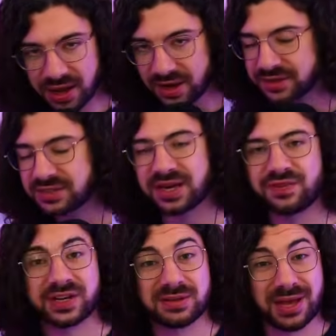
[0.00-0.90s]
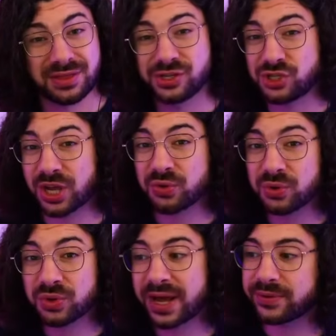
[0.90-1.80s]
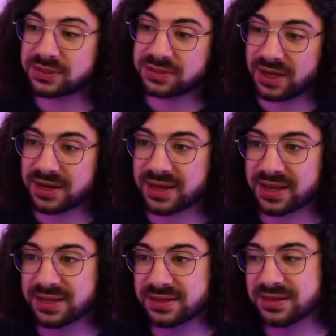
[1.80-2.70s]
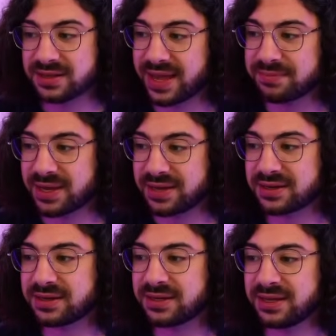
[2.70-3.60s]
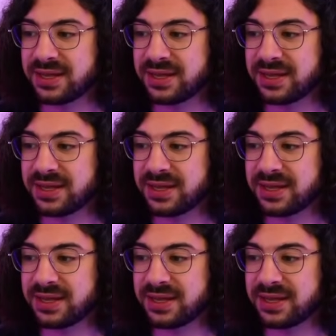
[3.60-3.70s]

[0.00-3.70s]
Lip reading: understanding vector math in general, how it's done in GameMaker.